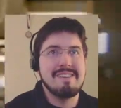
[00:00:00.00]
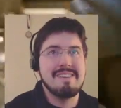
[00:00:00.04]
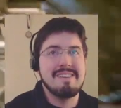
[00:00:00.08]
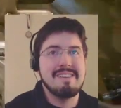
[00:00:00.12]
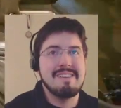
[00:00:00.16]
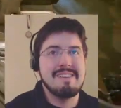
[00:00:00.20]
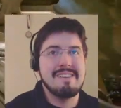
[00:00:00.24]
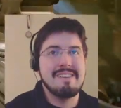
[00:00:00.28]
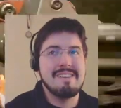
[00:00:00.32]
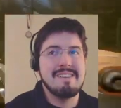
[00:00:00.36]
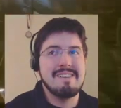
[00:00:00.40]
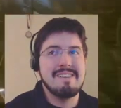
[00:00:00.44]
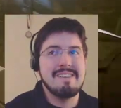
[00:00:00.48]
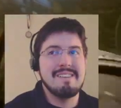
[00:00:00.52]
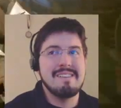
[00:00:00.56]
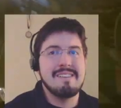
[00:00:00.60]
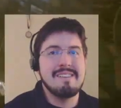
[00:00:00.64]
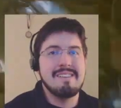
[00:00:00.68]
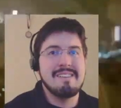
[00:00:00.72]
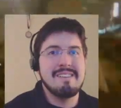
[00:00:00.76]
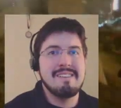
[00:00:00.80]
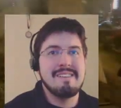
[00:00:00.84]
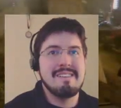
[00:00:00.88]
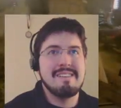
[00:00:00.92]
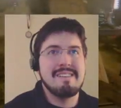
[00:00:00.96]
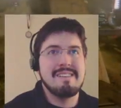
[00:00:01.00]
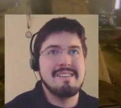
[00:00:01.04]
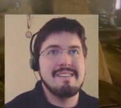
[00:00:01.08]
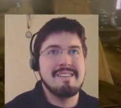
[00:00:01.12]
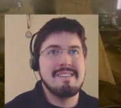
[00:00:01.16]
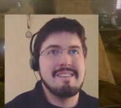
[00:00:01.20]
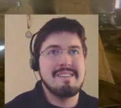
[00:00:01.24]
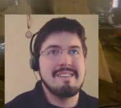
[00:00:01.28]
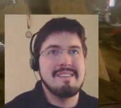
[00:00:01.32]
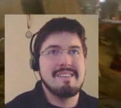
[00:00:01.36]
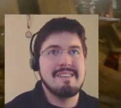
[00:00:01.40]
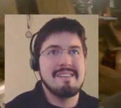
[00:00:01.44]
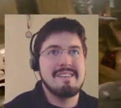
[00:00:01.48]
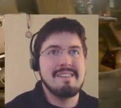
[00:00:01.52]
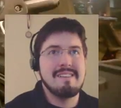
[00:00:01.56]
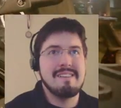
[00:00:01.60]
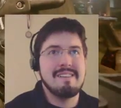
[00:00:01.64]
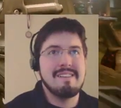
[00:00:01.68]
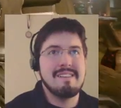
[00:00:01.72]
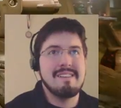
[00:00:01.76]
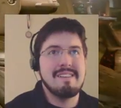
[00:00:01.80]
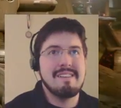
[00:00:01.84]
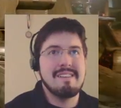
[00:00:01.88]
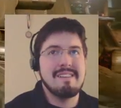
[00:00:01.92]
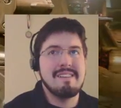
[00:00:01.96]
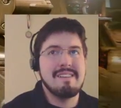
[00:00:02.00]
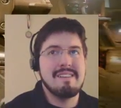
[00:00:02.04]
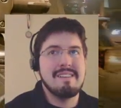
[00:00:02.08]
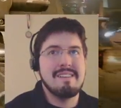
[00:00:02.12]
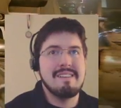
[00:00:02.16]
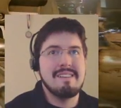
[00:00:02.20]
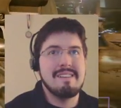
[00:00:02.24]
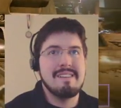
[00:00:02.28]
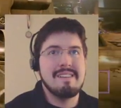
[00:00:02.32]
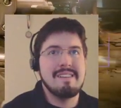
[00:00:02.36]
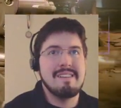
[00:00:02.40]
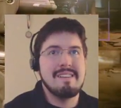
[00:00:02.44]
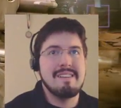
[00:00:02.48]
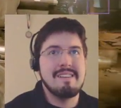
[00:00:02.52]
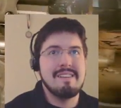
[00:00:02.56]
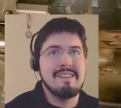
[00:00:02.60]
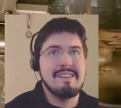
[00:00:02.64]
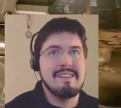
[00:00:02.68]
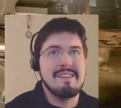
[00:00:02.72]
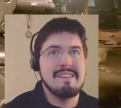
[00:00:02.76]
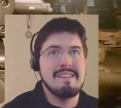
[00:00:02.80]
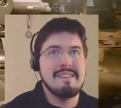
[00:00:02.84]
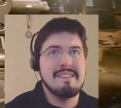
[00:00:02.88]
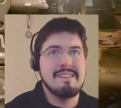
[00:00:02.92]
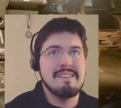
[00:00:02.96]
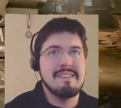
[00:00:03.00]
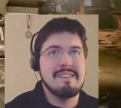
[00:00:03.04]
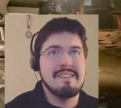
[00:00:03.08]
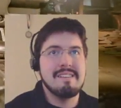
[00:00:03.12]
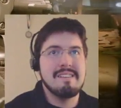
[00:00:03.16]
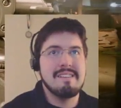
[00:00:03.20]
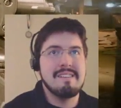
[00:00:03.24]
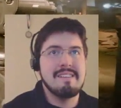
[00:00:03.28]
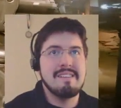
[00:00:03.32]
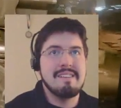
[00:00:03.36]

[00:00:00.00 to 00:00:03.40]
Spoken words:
(silence)